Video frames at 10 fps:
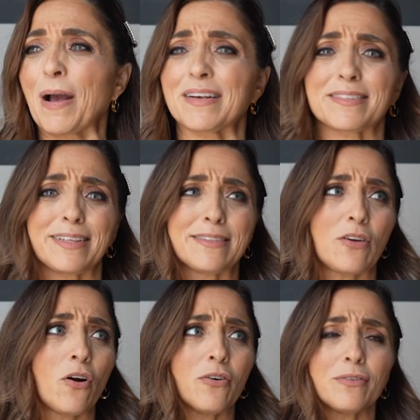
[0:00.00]
baskets
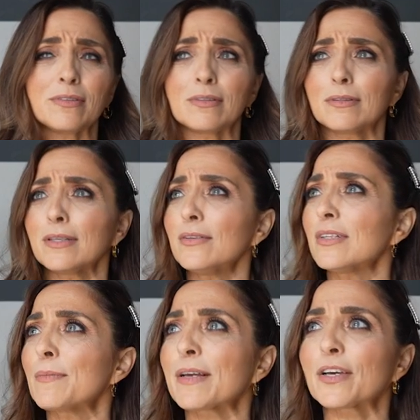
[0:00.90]
are
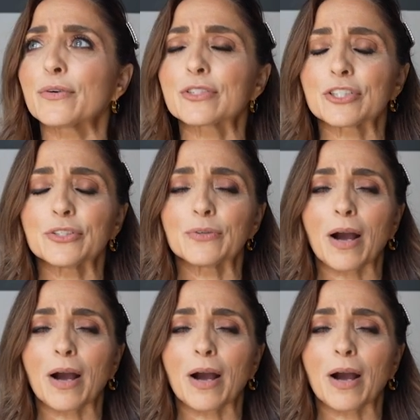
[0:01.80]
literally my go-to.